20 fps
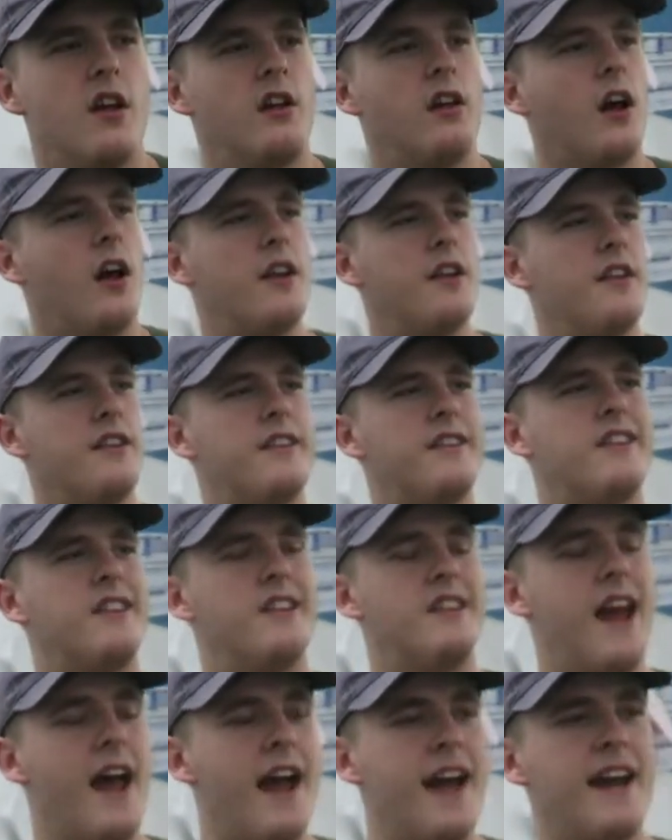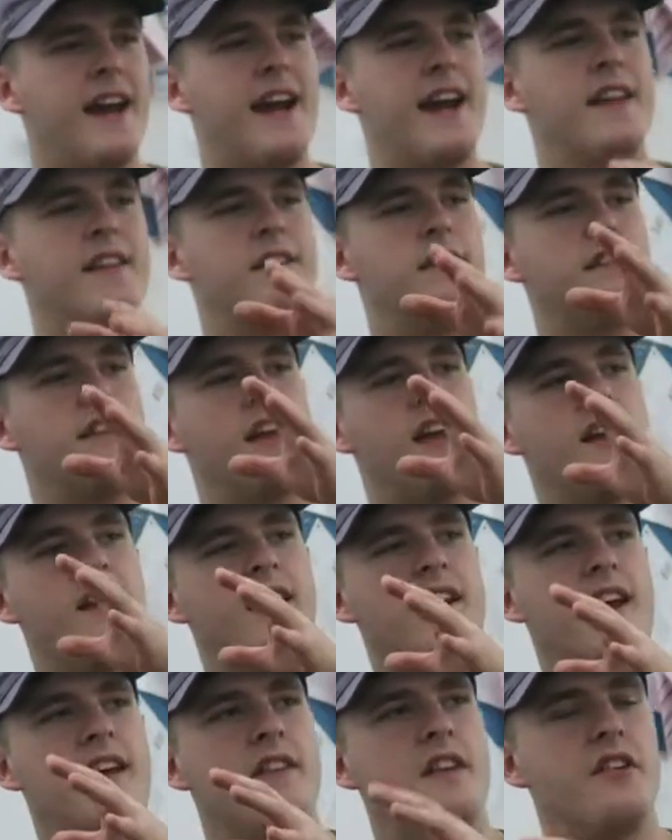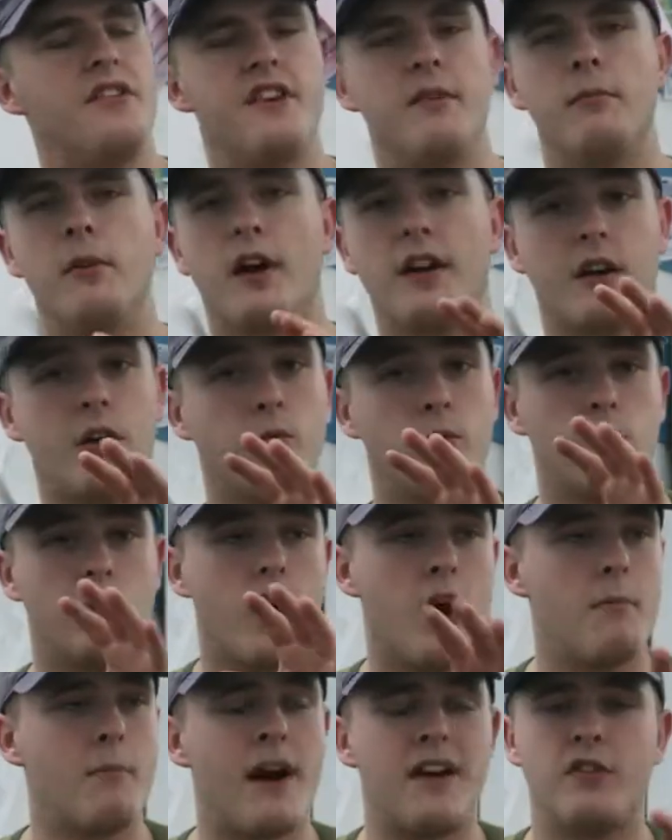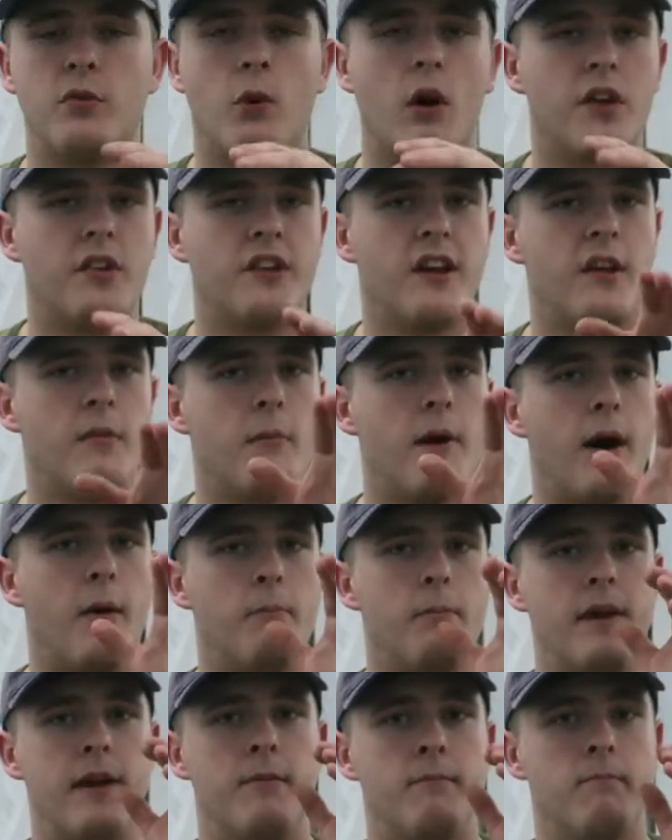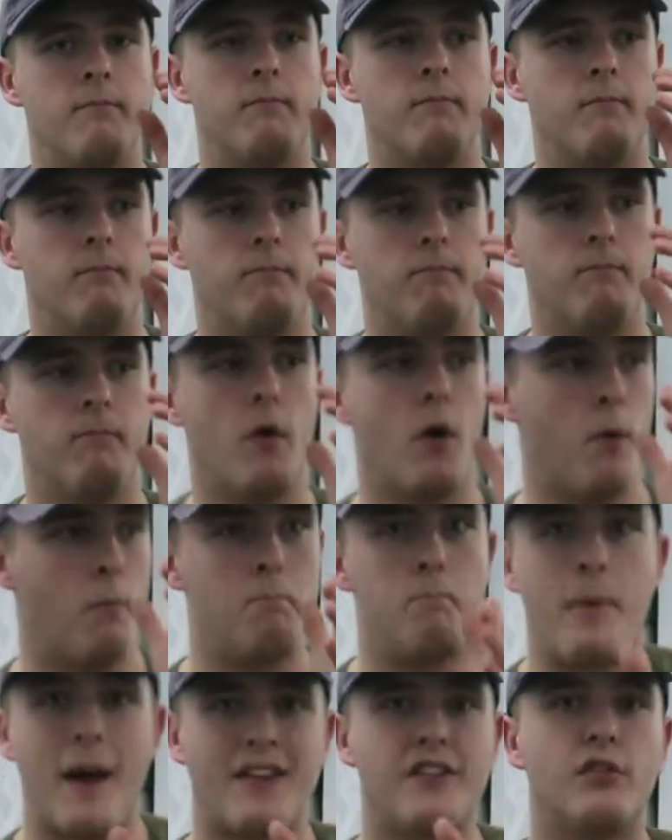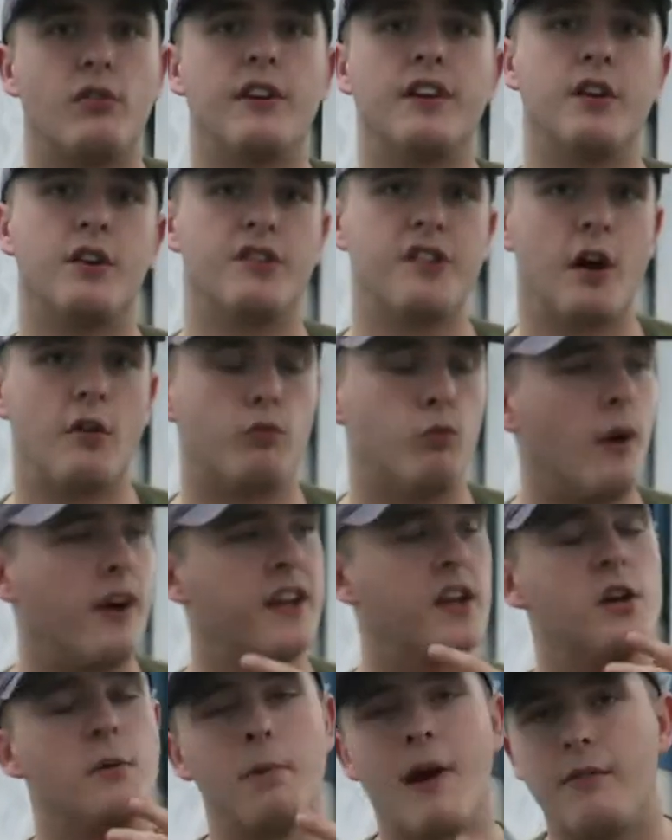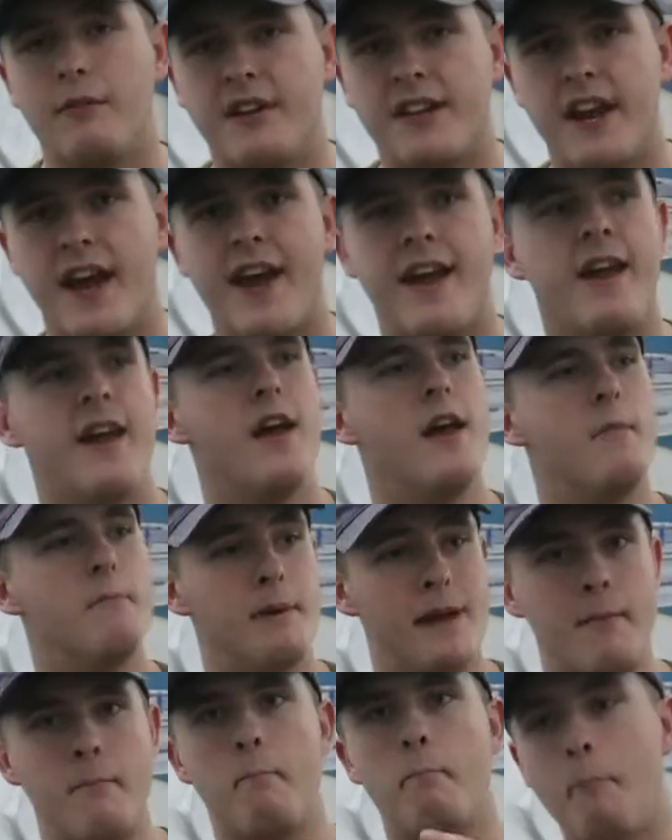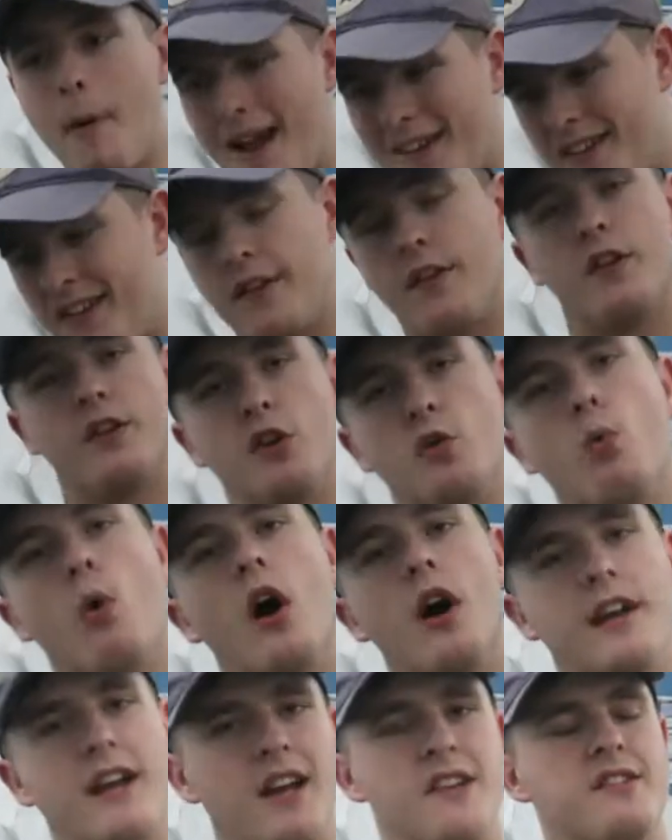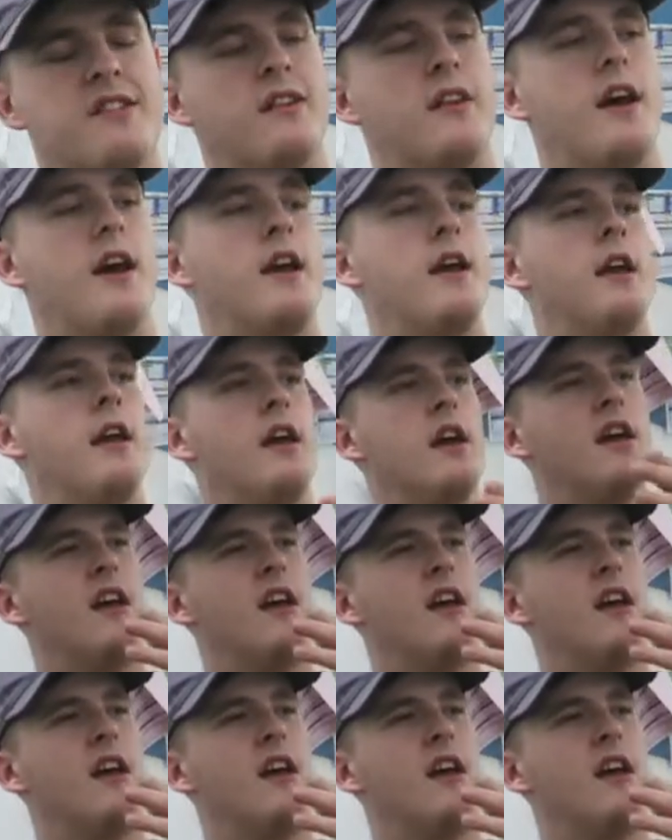Like today in, in, in the gym, like I going back to what I said about being uh, bettering yourself, waking up every day, being better than you were yesterday.